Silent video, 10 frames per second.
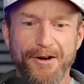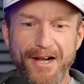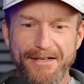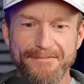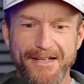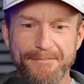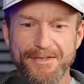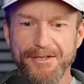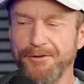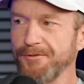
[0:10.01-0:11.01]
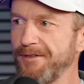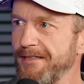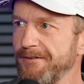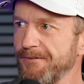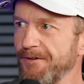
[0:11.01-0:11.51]
All right, episode
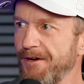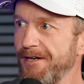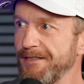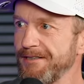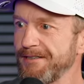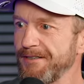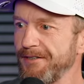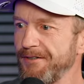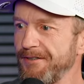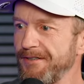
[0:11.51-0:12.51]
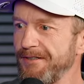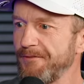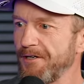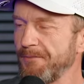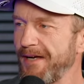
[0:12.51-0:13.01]
three, we're on. So
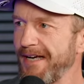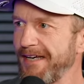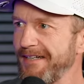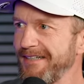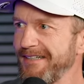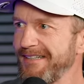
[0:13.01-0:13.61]
welcome back, Eddie.